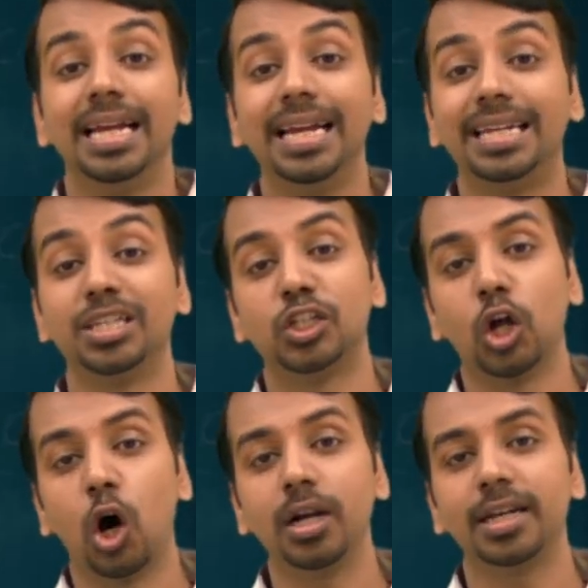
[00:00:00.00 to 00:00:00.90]
it is
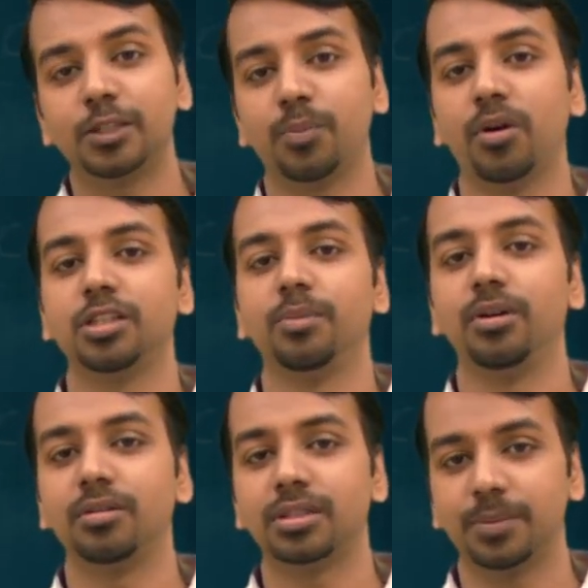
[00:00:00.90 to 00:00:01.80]
not
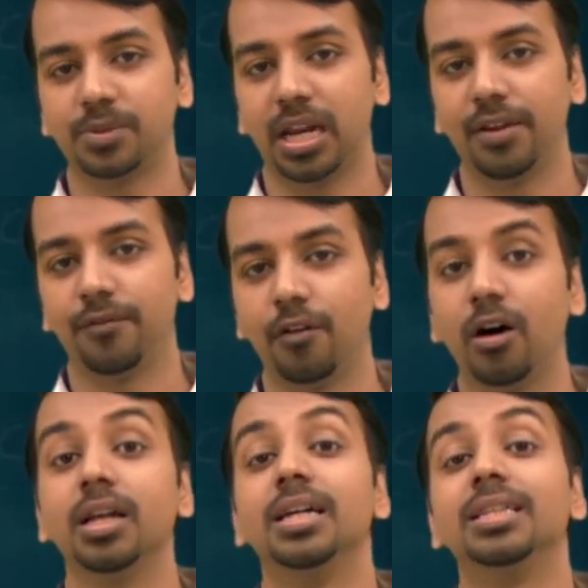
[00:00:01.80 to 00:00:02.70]
responsible to subscribe
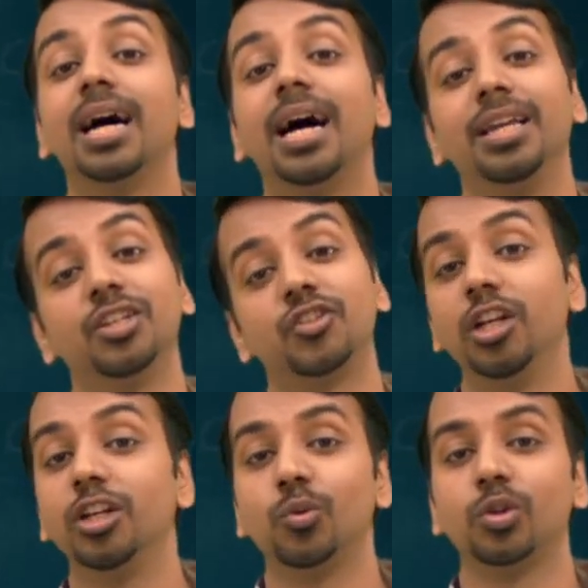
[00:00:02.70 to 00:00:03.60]
for the
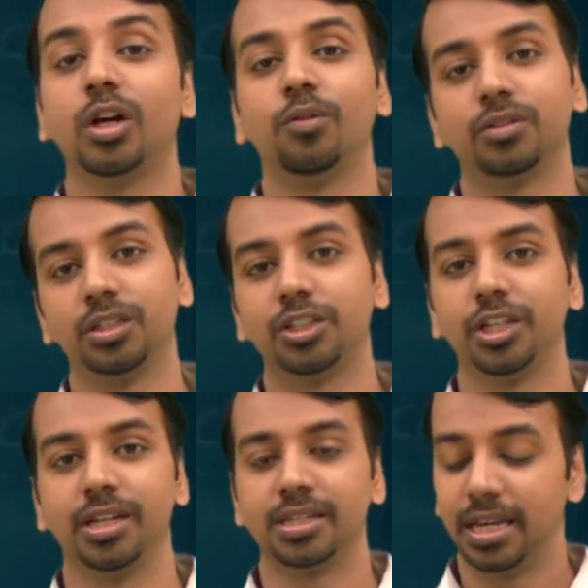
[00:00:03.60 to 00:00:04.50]
additional 2,000
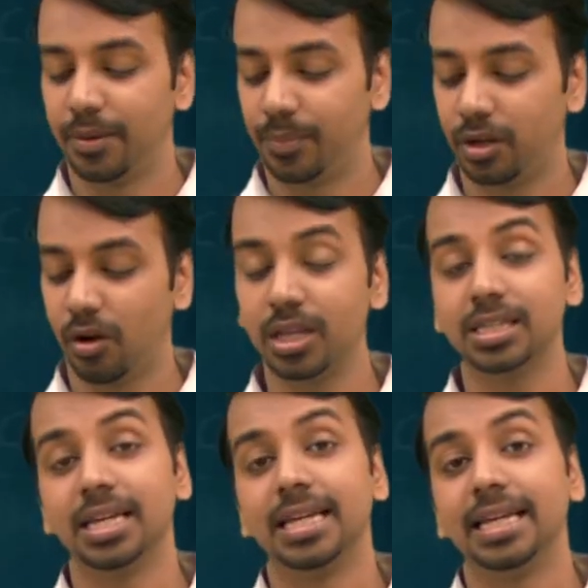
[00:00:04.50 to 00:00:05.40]
shares, because
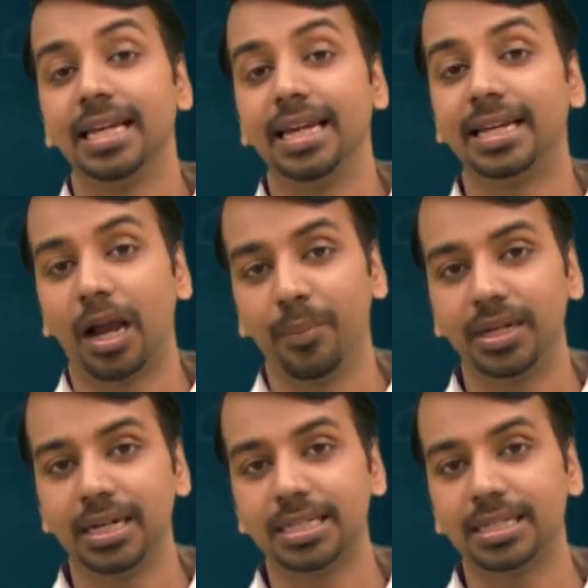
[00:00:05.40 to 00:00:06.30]
it
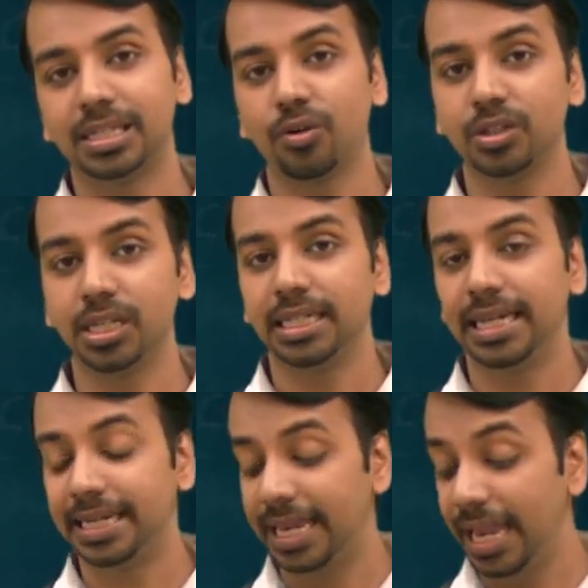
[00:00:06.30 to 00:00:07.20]
committed 6,000,
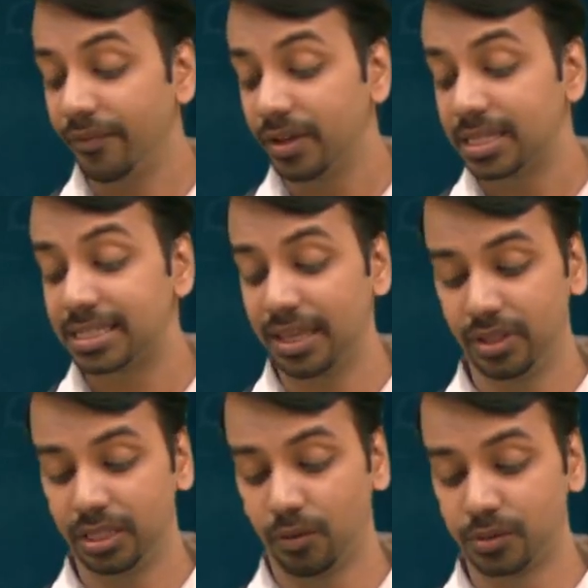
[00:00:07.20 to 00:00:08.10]
it gave
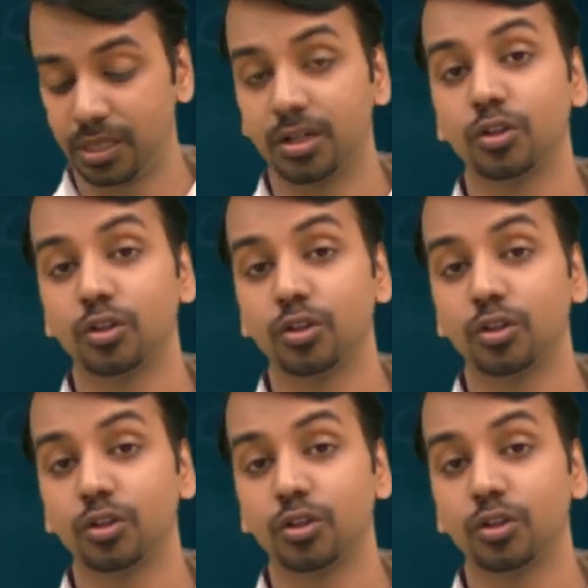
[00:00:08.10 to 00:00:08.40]
7,000.